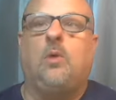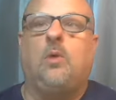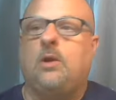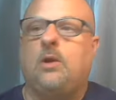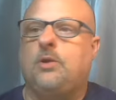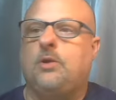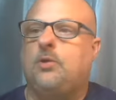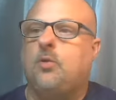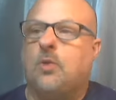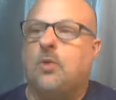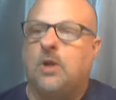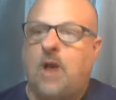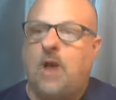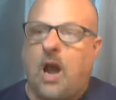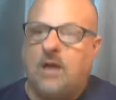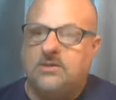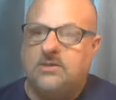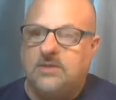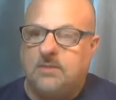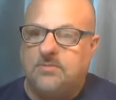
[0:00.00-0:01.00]
newer
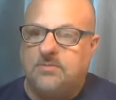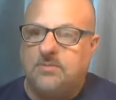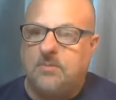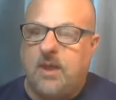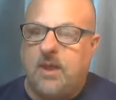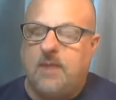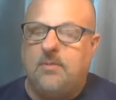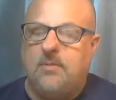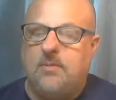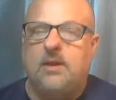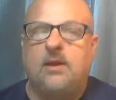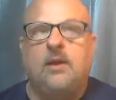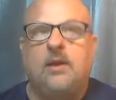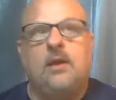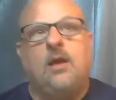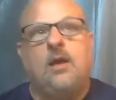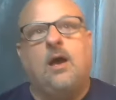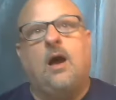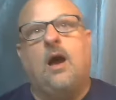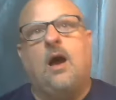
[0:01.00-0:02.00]
concepts maybe.
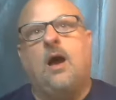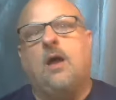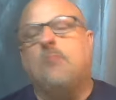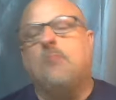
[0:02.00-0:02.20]
Uh,